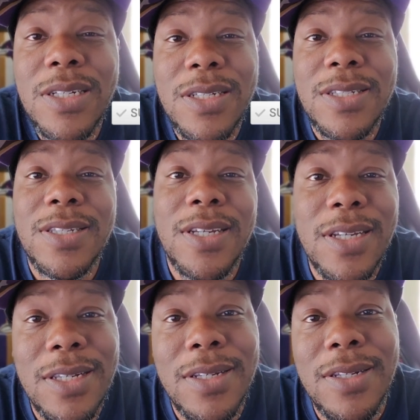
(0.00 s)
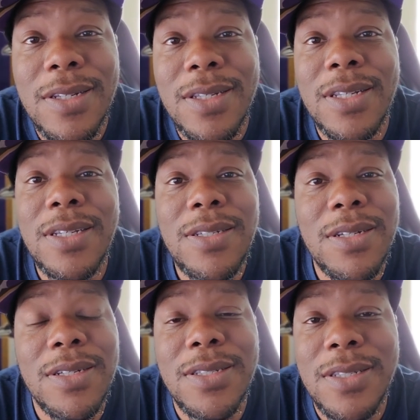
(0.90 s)
have sent he
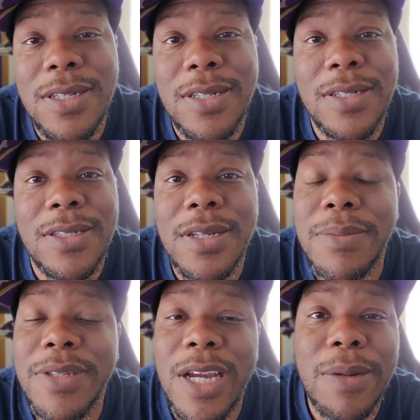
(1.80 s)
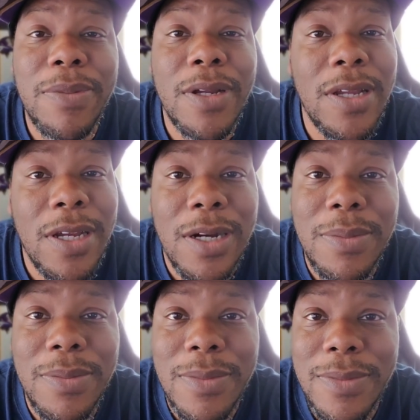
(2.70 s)
should have sent some type of help